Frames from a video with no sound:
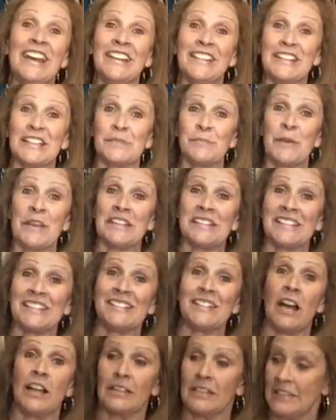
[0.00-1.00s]
This piece is
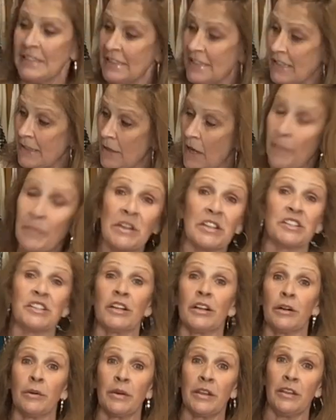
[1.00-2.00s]
not listed. I'm gonna
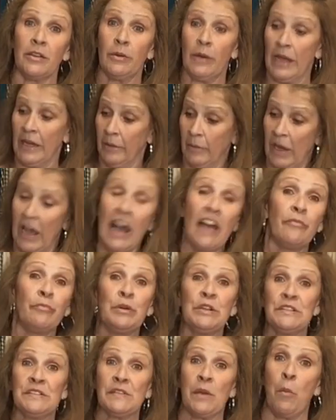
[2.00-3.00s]
share it with you anyway. I've
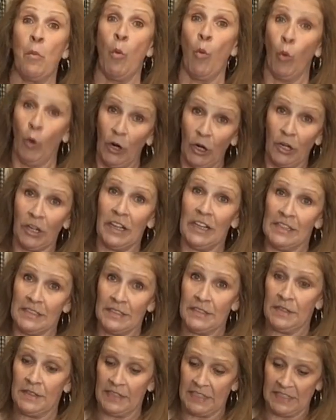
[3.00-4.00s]
put some work
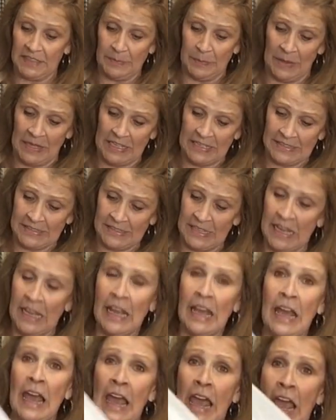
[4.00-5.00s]
into this piece.
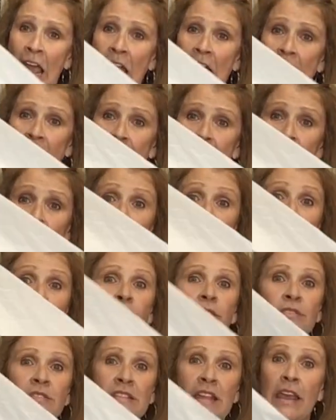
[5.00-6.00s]
And I know
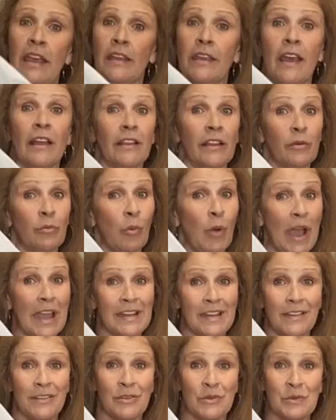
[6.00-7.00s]
you're saying, Kelly, why
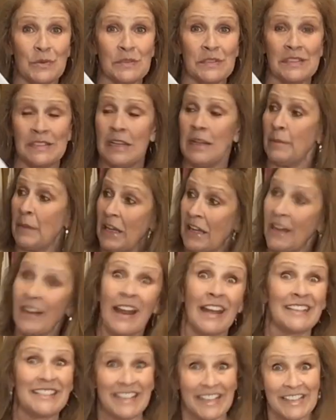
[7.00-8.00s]
didn't you steam it? And
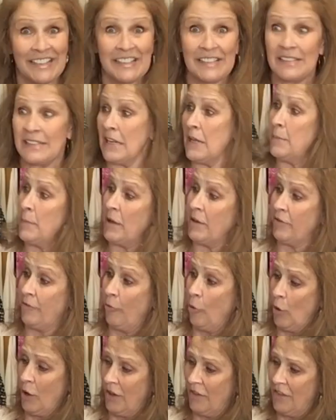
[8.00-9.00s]
I did steam it
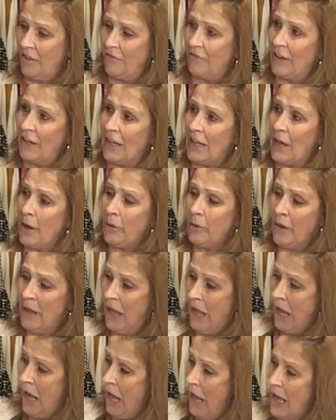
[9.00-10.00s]
for the video.
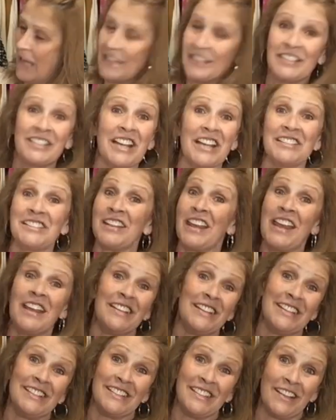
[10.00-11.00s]
It just, it
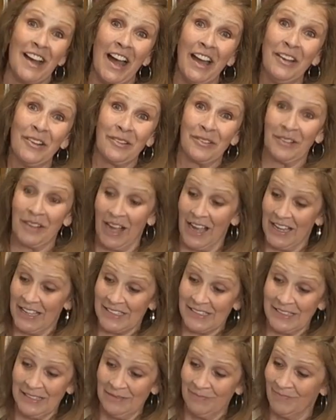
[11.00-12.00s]
needs an iron,
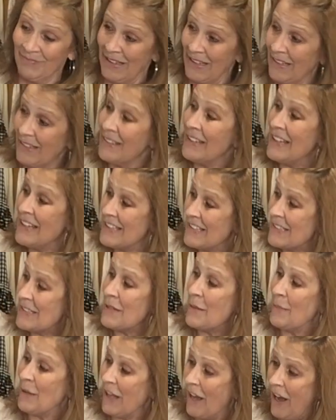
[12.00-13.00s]
guys. It needs
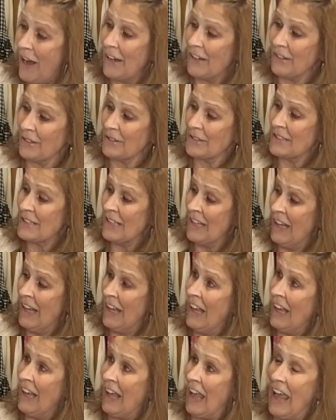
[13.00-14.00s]
to be ironed.
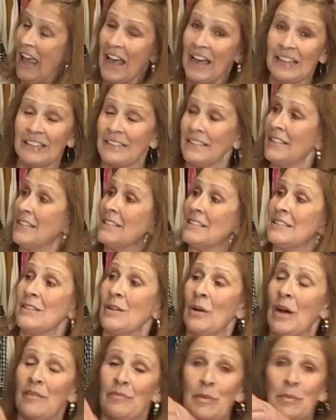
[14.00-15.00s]
And
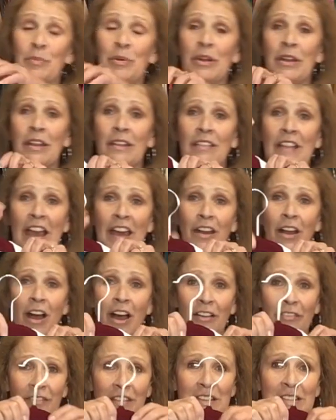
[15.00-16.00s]
so I've been putting that
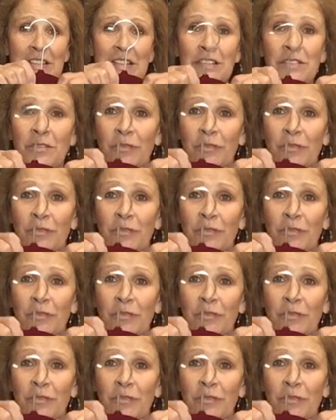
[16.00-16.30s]
off. This is